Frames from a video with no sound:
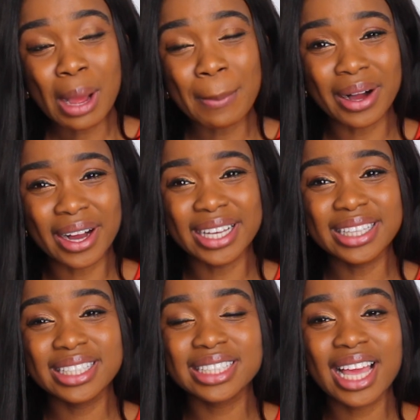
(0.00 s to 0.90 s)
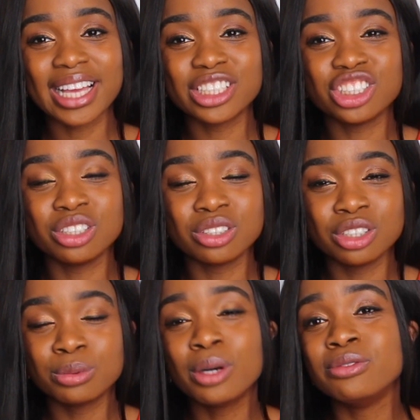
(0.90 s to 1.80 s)
But in this case, you
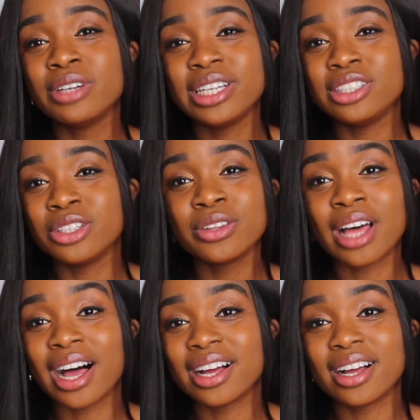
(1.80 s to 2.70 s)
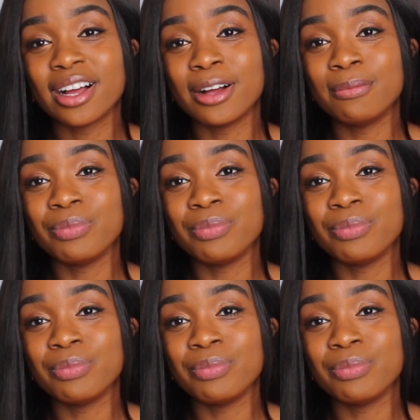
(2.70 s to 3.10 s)
won't really do that.